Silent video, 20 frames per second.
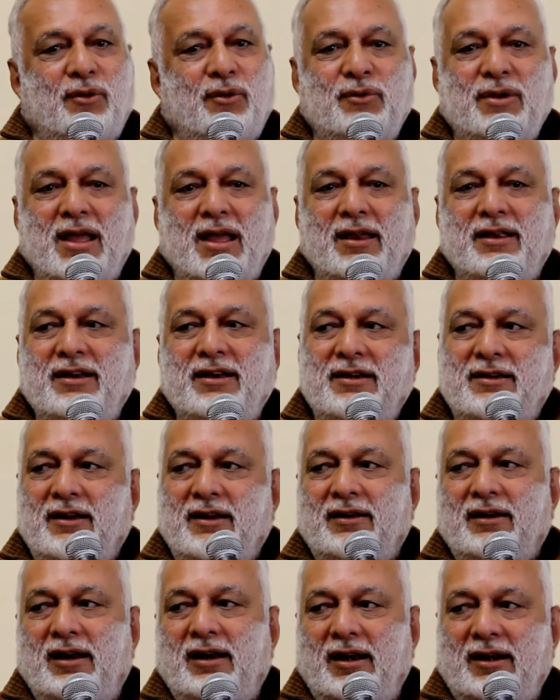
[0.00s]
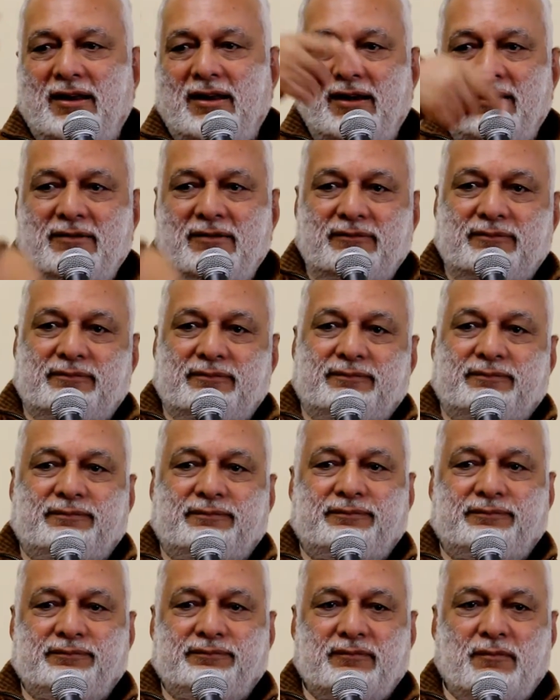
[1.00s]
we are interrelated.
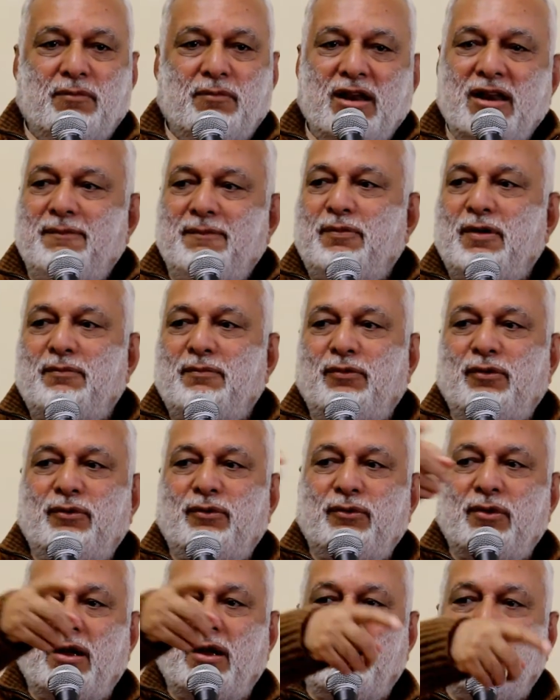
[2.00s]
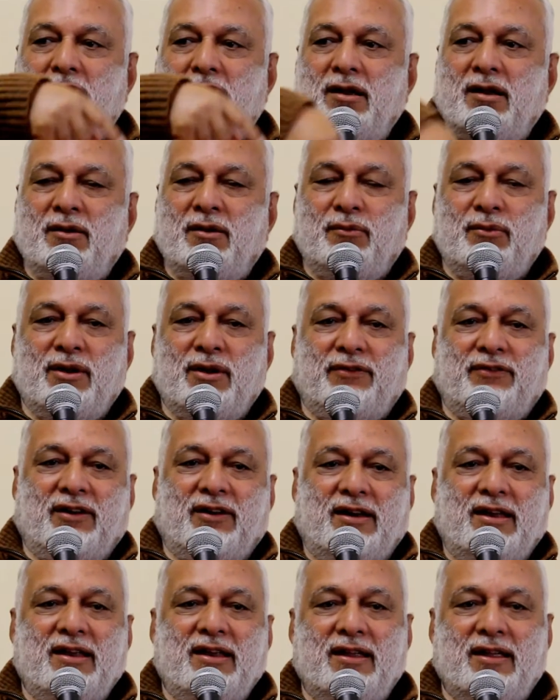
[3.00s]
Many people who are
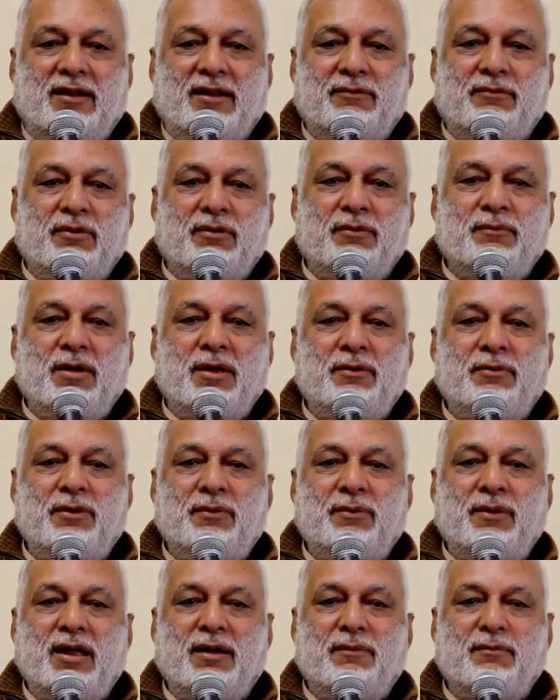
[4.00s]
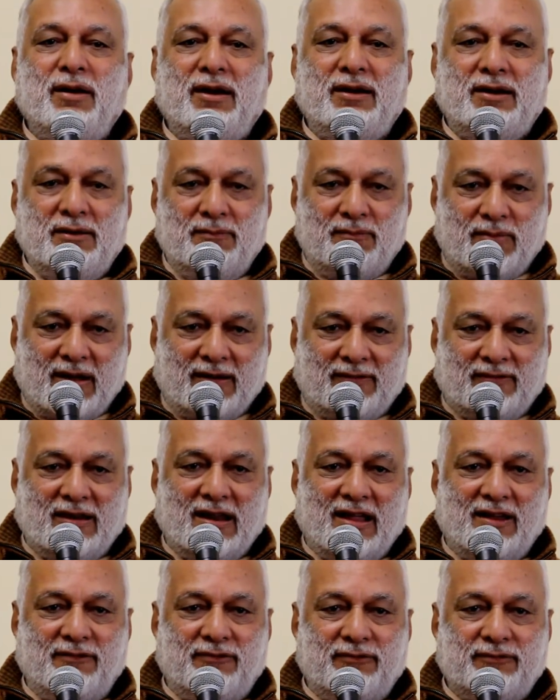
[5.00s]
sitting here, maybe we have met in past
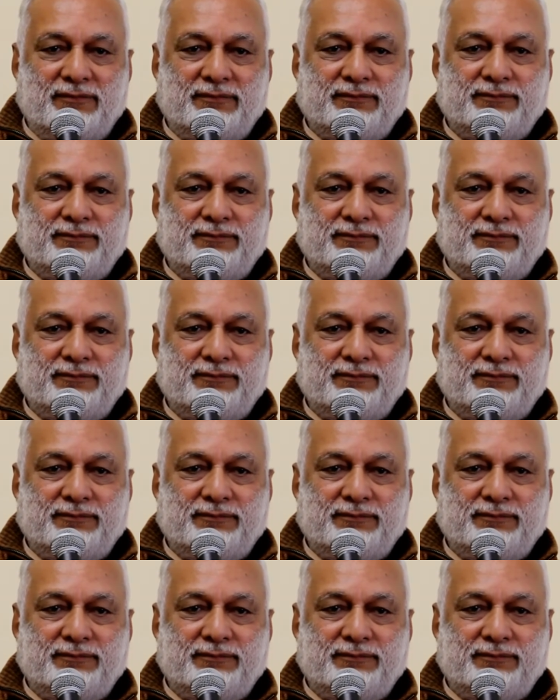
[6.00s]
life.